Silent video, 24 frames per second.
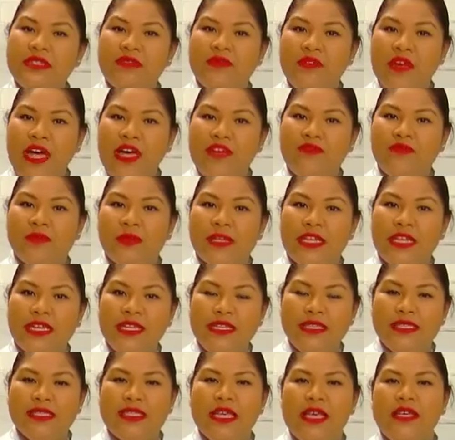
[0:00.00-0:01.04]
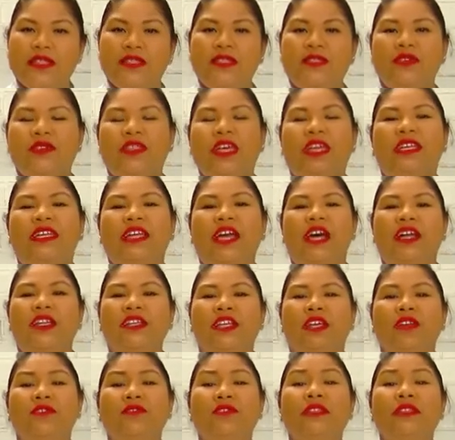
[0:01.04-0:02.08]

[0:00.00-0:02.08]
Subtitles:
to 5 minutes so that the onion